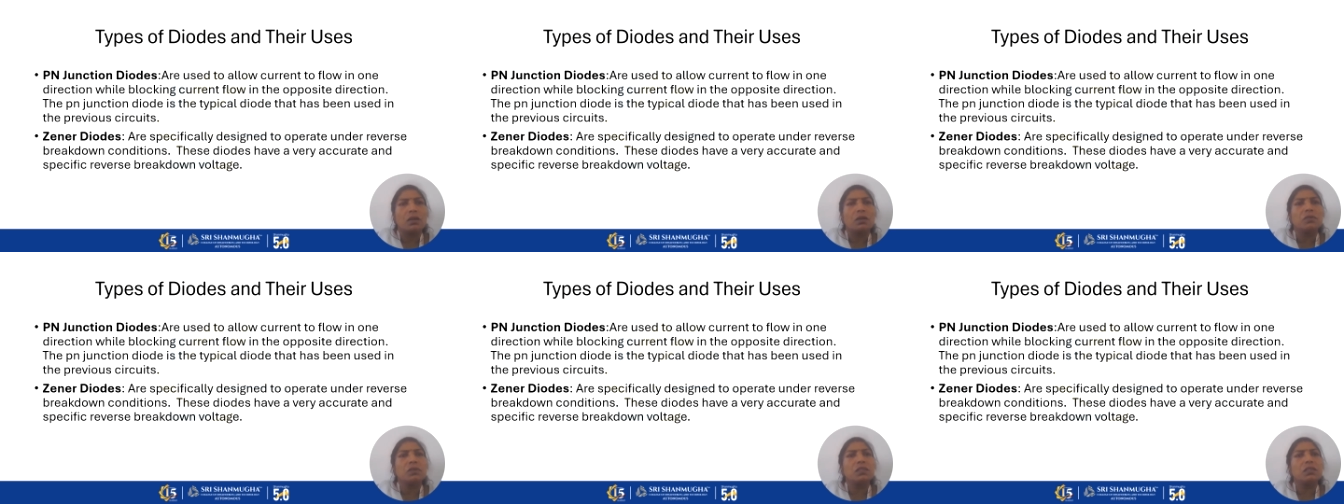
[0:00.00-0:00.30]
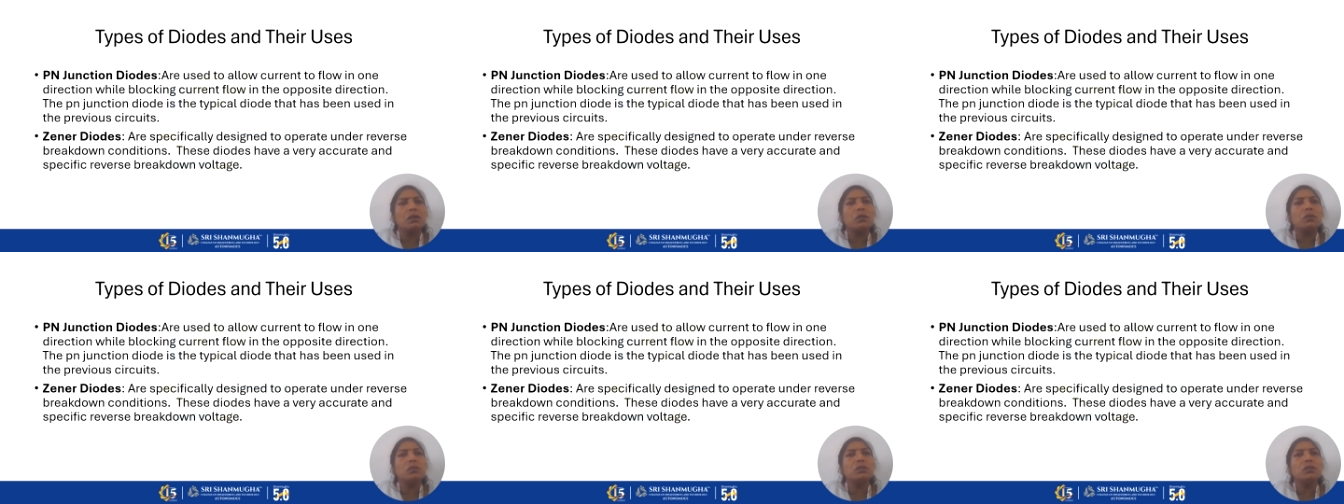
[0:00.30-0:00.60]

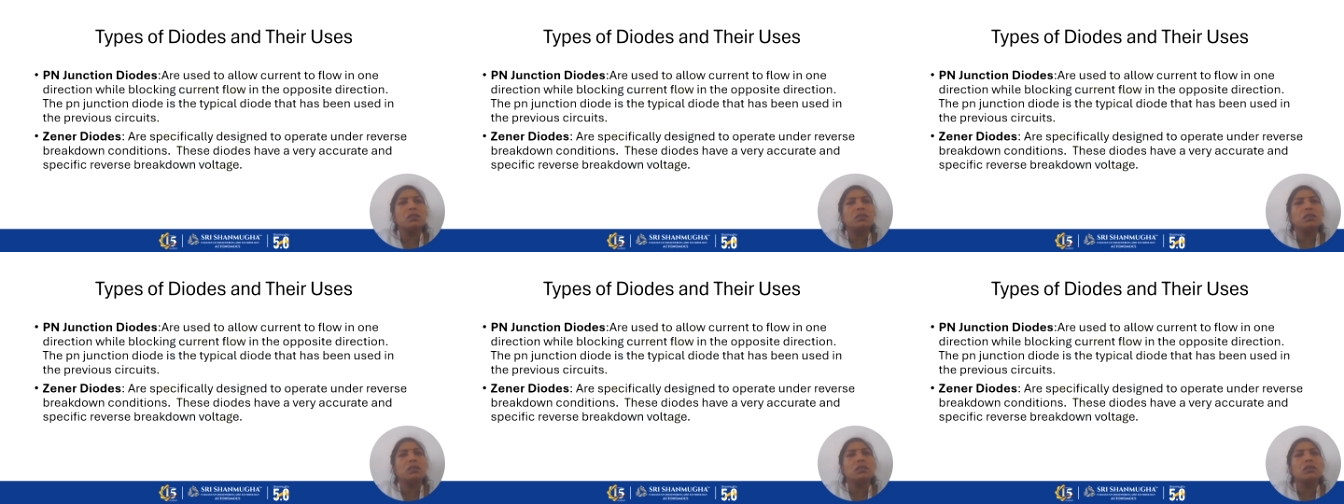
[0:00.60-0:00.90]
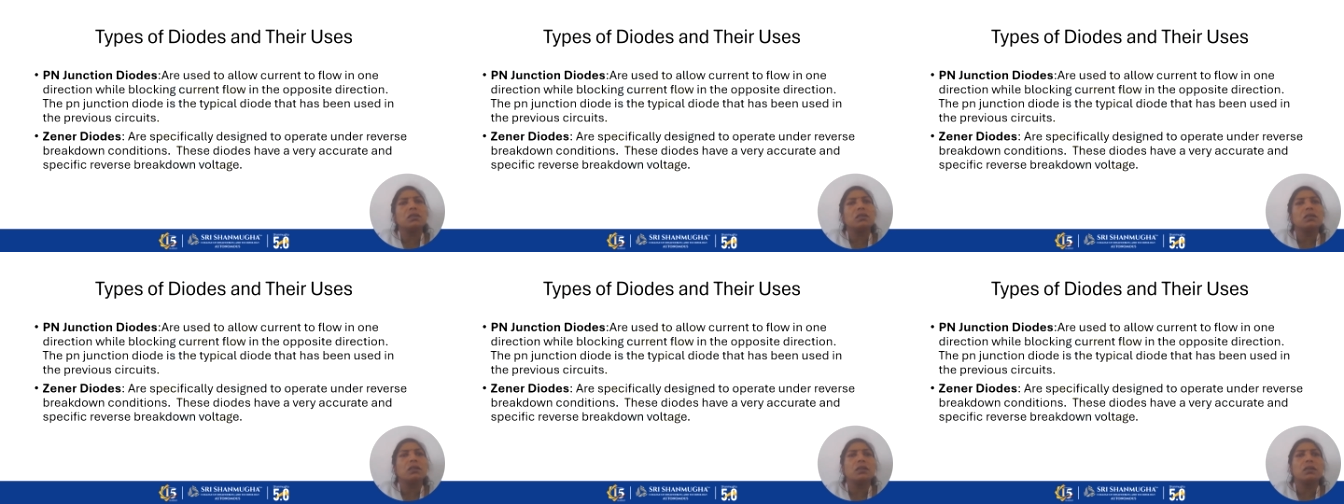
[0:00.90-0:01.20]
Without
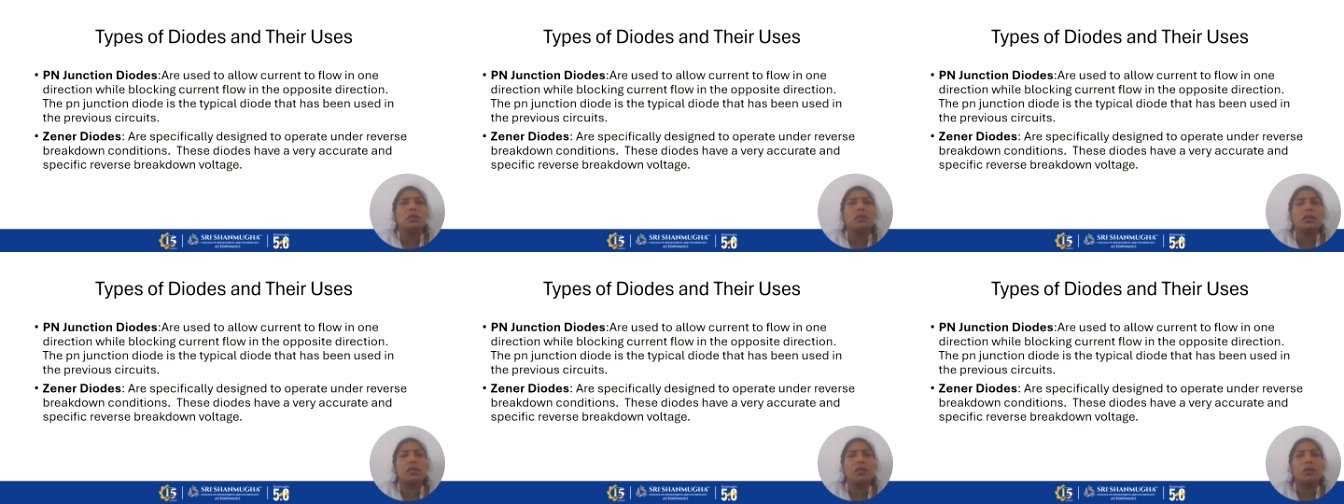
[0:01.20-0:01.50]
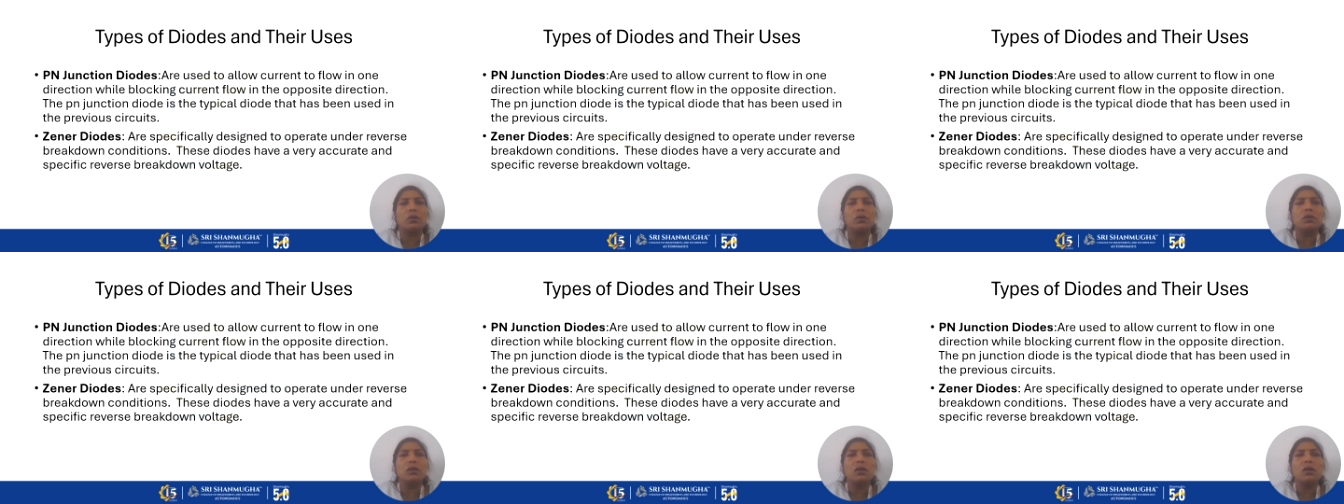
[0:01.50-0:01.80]

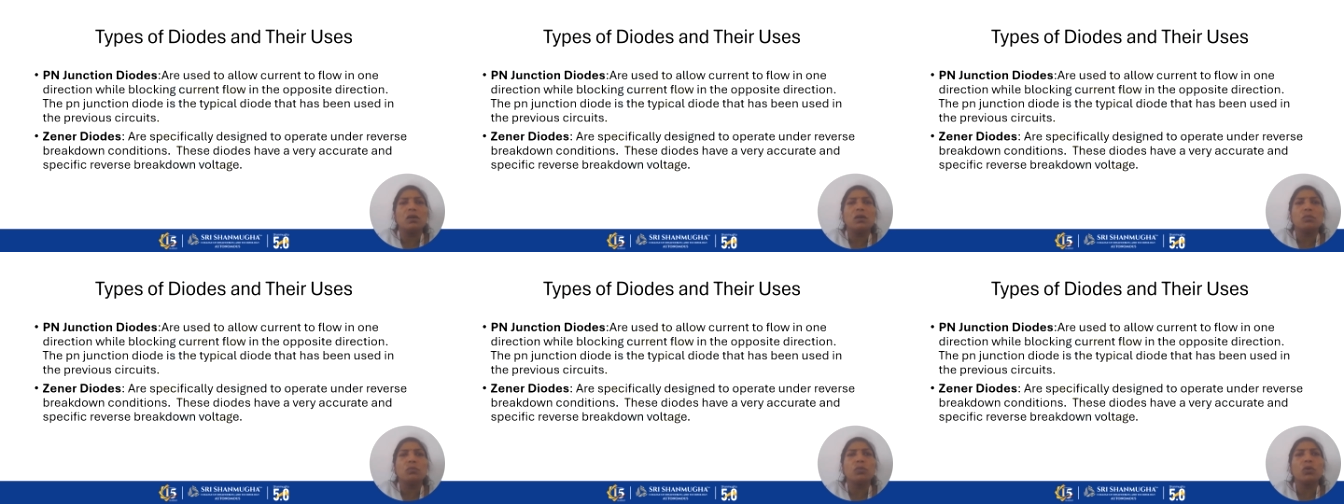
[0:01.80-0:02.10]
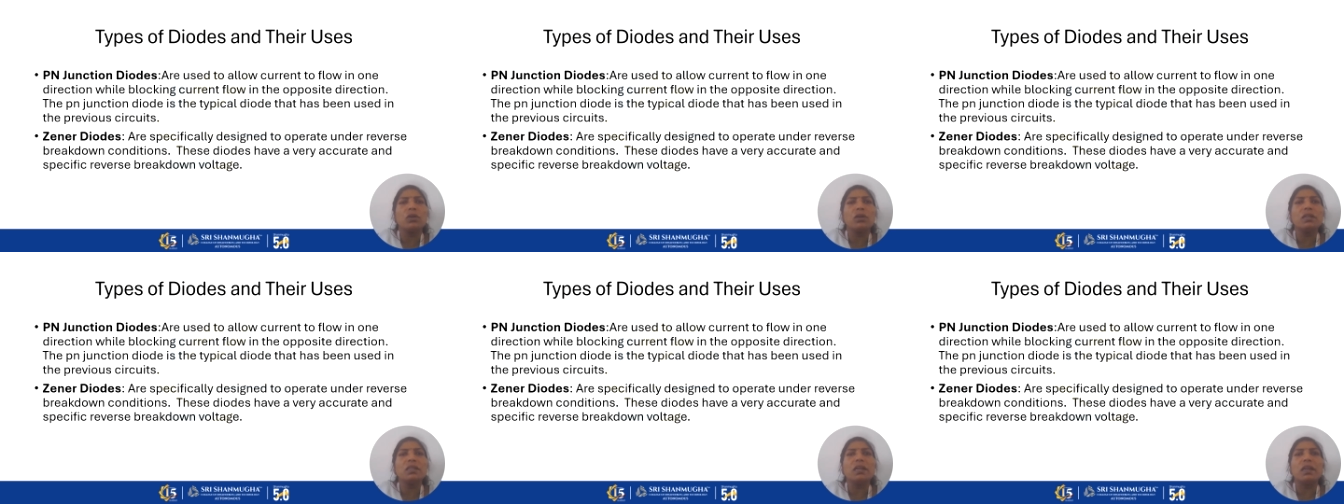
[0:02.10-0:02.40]
diode,
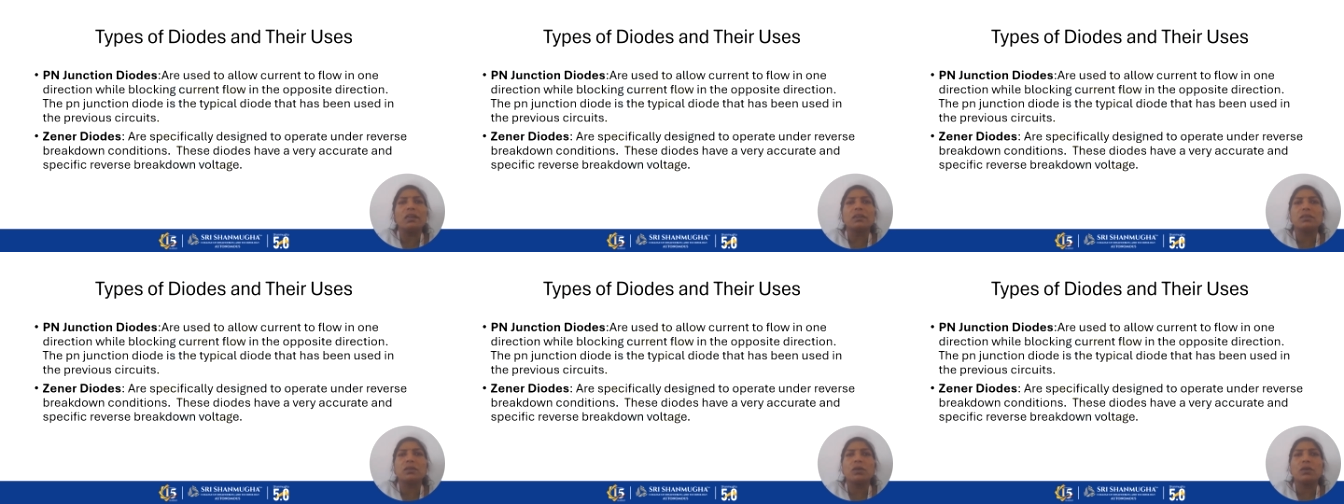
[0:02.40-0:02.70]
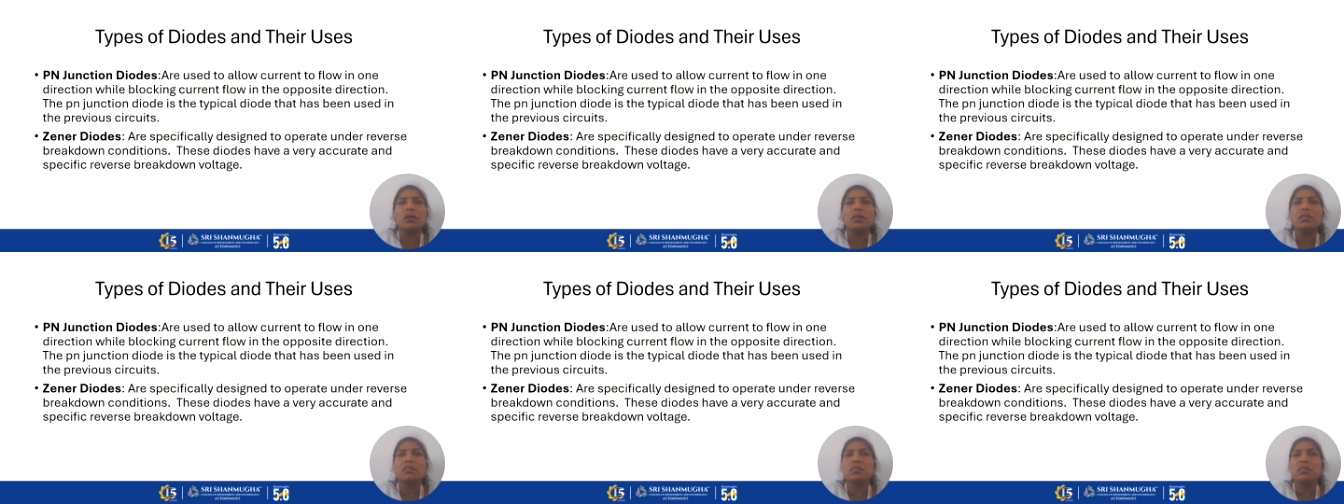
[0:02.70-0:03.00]
modern
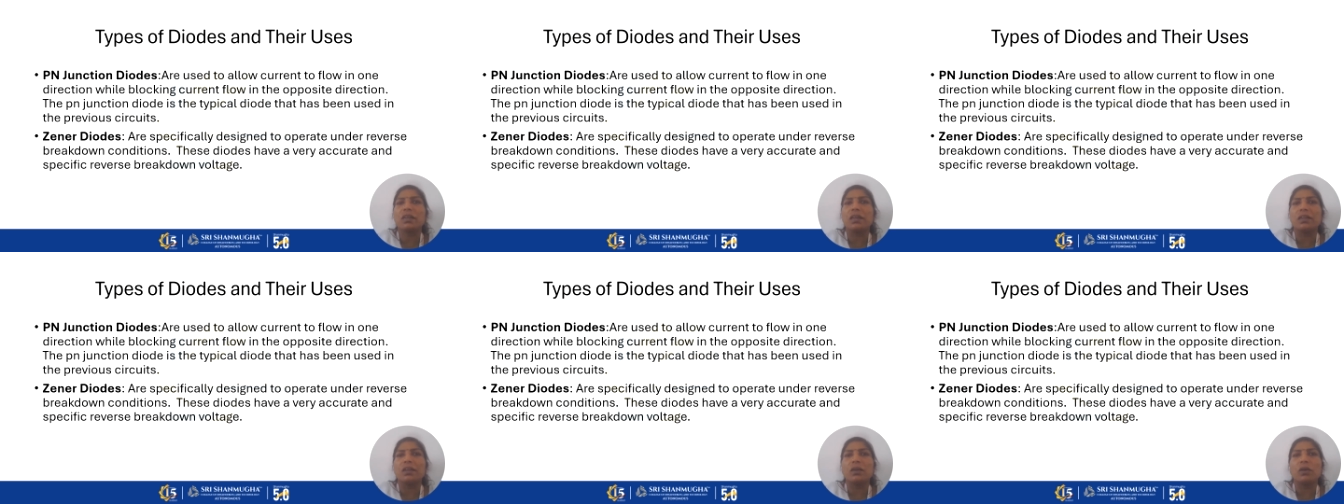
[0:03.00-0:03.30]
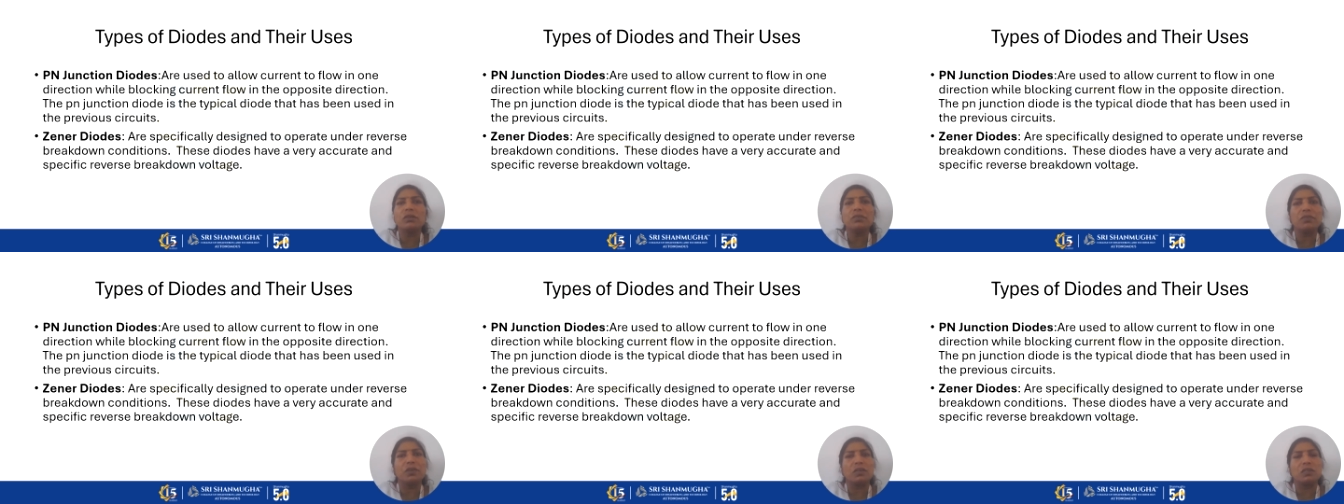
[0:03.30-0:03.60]
electronics
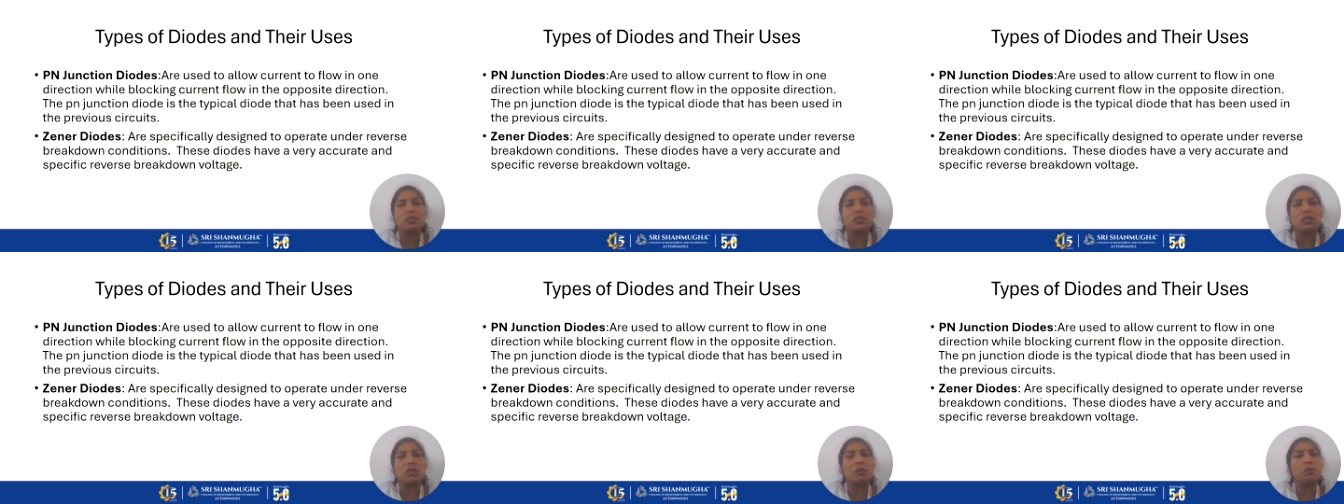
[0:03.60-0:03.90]
cannot function